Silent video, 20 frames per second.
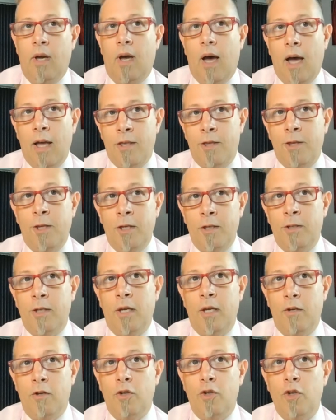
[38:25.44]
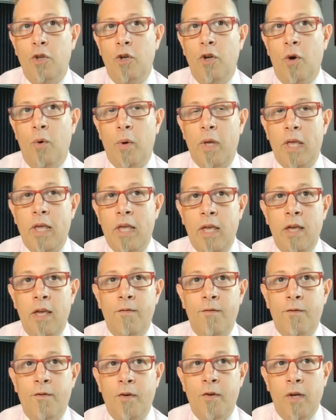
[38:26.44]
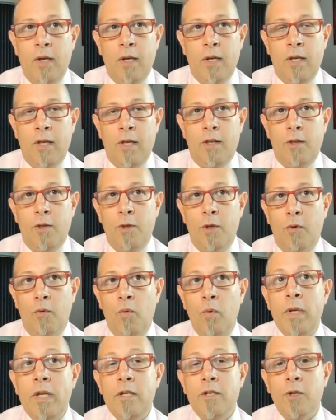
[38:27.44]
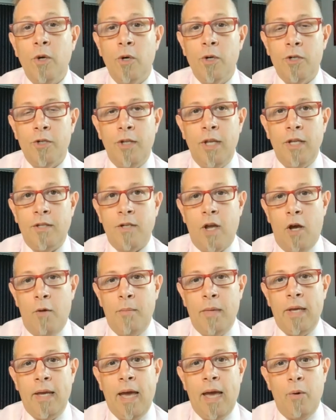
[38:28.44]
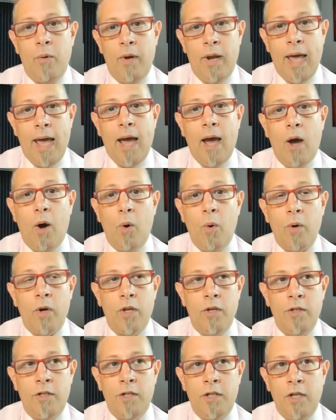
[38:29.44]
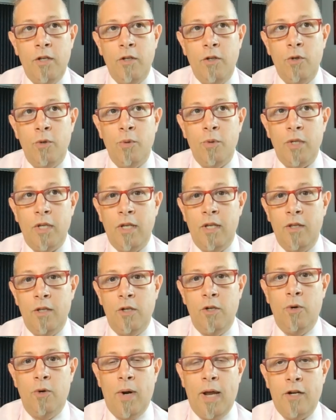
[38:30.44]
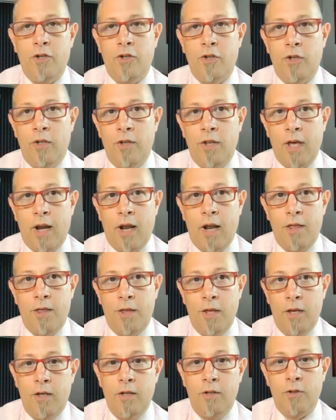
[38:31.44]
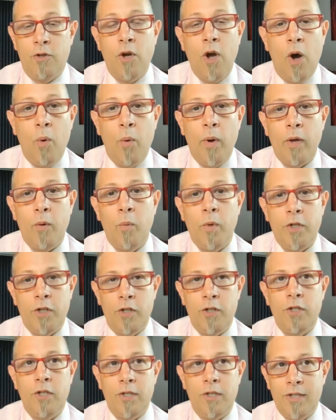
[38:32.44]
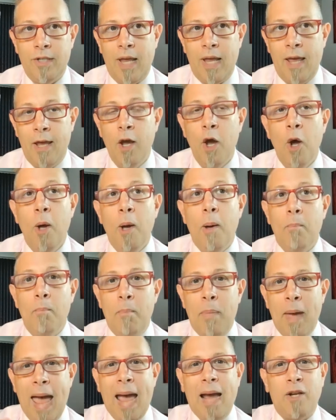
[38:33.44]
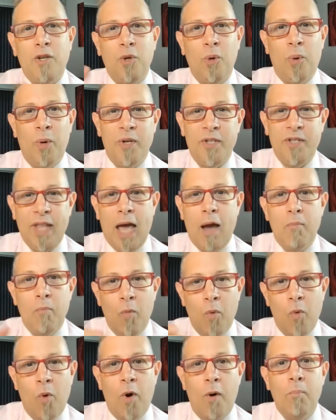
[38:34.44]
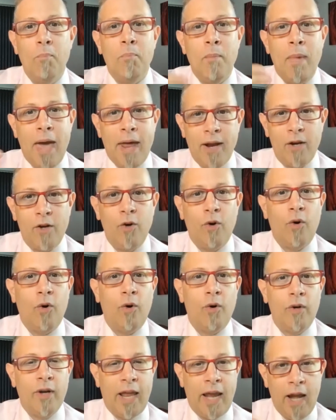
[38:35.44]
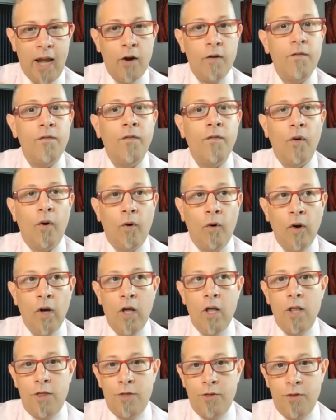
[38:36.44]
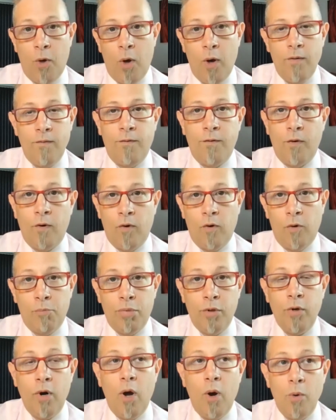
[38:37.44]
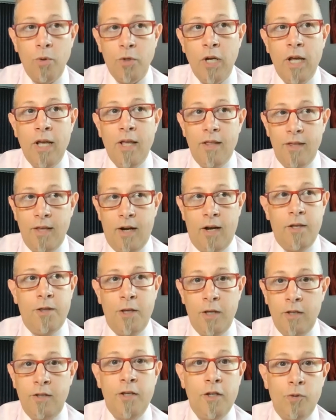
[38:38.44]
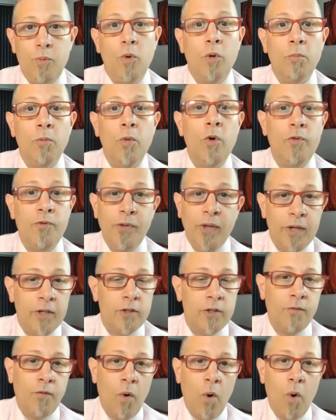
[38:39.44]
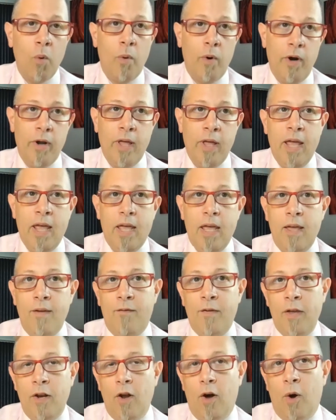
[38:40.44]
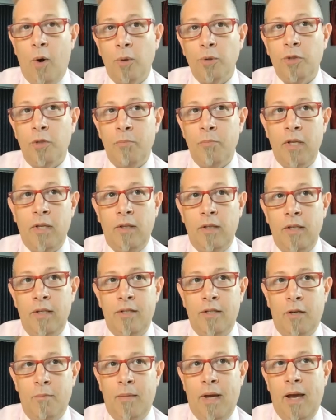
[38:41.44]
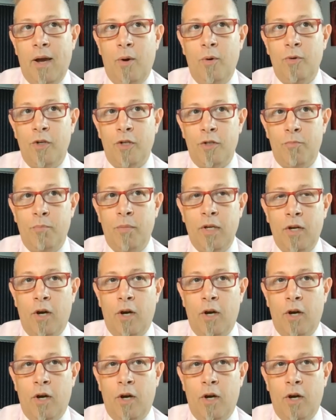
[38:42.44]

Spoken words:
I think that, if the research that's coming out now continues in the direction that I think it's going, which is to say back towards that more medical, careful, thoughtful approach, then I think this will move things forward. If it ultimately somehow just